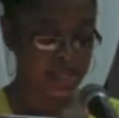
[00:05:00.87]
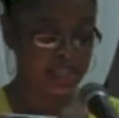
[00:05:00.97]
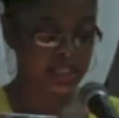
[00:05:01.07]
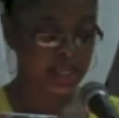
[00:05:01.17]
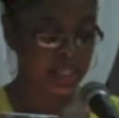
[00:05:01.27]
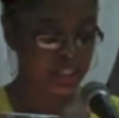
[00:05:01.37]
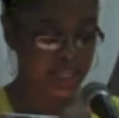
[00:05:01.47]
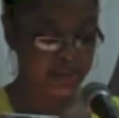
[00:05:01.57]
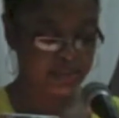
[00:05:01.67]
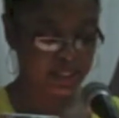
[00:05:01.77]
His large
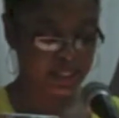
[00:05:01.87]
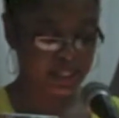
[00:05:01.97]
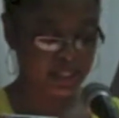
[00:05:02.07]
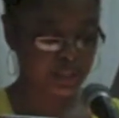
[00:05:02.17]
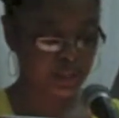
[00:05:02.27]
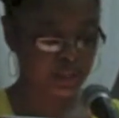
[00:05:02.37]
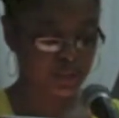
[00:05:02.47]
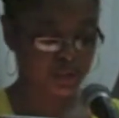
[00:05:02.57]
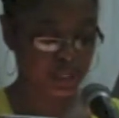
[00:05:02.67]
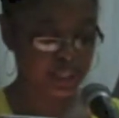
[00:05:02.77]
canvases are not
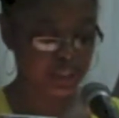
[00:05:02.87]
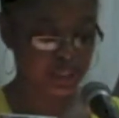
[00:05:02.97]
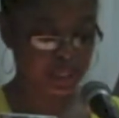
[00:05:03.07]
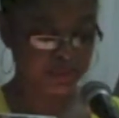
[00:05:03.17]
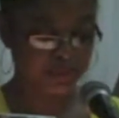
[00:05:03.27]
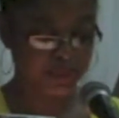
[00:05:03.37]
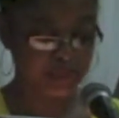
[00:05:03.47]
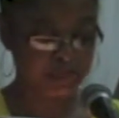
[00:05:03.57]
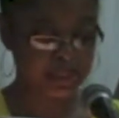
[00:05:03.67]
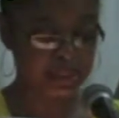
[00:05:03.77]
stretched and framed, but